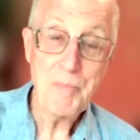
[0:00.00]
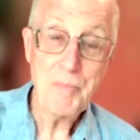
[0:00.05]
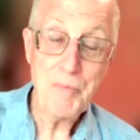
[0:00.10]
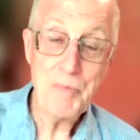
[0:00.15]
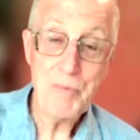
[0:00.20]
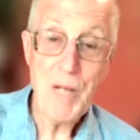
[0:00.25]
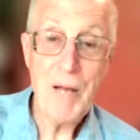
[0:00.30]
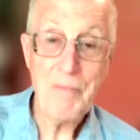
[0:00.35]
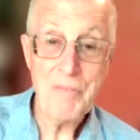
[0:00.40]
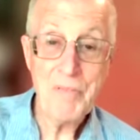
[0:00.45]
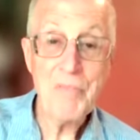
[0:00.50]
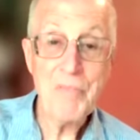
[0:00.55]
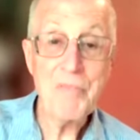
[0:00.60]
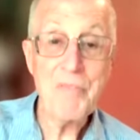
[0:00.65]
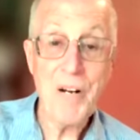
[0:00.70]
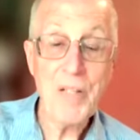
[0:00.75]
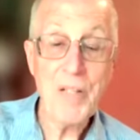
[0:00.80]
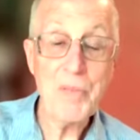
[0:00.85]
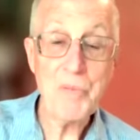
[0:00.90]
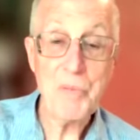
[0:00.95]
have to
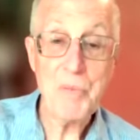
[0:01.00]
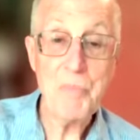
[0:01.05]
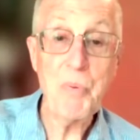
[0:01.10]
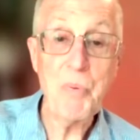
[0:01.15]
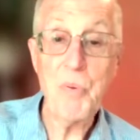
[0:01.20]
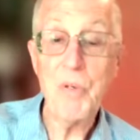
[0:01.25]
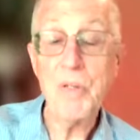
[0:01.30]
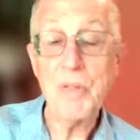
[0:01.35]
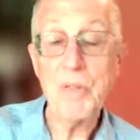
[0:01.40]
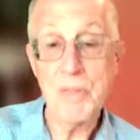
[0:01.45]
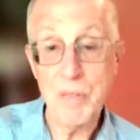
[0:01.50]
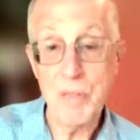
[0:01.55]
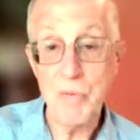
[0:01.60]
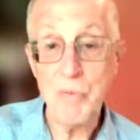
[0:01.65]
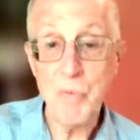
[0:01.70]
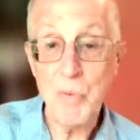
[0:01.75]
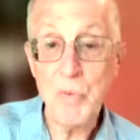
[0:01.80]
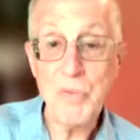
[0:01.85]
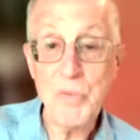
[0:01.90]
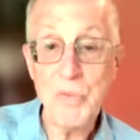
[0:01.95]
file a report. Their
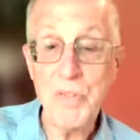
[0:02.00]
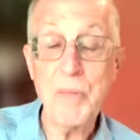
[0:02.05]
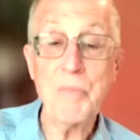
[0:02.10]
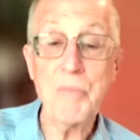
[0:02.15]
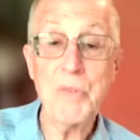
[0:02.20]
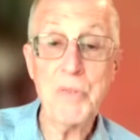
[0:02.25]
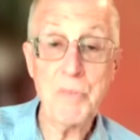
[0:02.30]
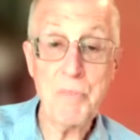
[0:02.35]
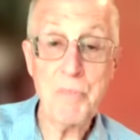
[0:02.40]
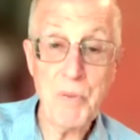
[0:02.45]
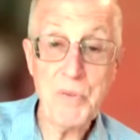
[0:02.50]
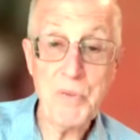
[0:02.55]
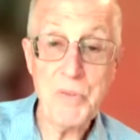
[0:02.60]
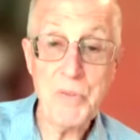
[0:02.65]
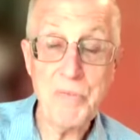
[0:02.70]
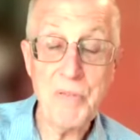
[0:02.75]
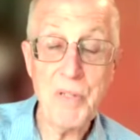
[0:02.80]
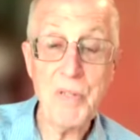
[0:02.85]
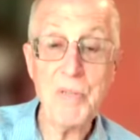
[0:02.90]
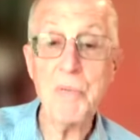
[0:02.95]
rules tell them they're supposed to
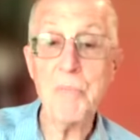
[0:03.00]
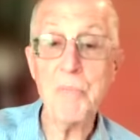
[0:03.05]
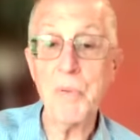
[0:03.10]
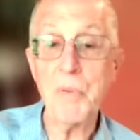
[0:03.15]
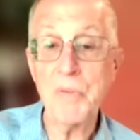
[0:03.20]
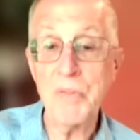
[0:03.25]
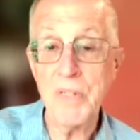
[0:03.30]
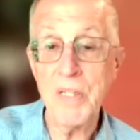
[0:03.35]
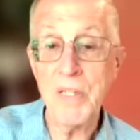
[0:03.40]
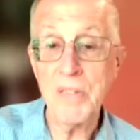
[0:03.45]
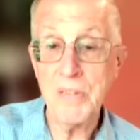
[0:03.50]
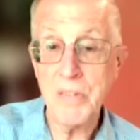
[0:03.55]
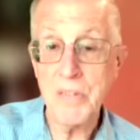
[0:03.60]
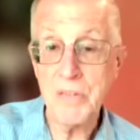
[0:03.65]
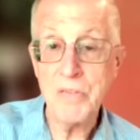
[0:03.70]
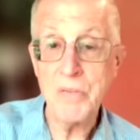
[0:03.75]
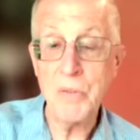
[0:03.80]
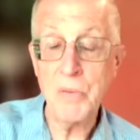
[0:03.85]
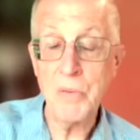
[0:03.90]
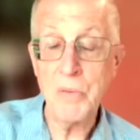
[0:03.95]
file a report. The DA says,
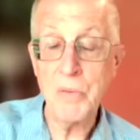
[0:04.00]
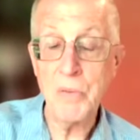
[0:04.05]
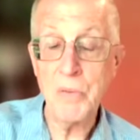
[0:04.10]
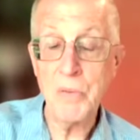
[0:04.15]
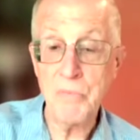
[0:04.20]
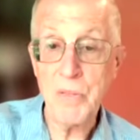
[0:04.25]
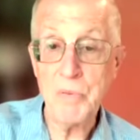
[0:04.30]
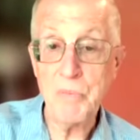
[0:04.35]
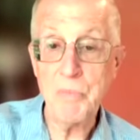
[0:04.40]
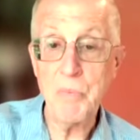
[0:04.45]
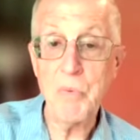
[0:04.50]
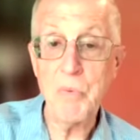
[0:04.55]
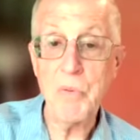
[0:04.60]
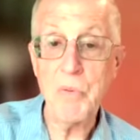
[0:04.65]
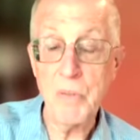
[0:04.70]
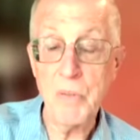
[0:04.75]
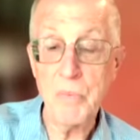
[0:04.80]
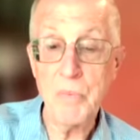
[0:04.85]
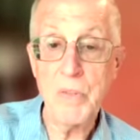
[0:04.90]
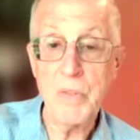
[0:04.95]
don't file a
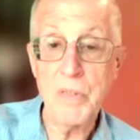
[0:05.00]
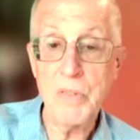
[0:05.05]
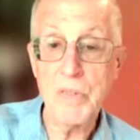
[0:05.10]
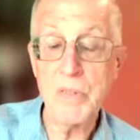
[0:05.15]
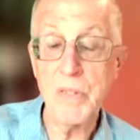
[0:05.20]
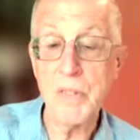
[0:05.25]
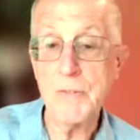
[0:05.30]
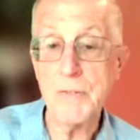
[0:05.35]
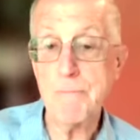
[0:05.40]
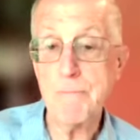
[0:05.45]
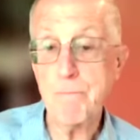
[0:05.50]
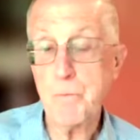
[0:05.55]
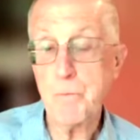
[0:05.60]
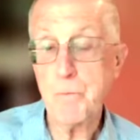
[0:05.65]
report on what he said.